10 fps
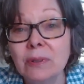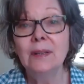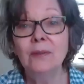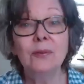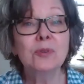
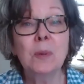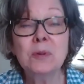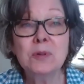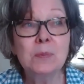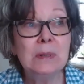If you're
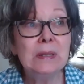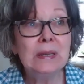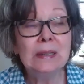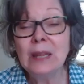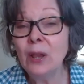supposed to be
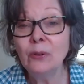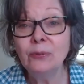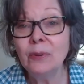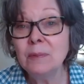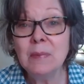an elf
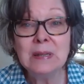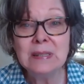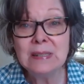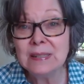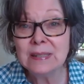in
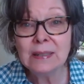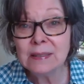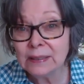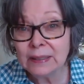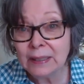Macy's
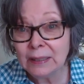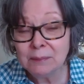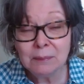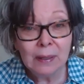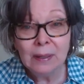Santaland,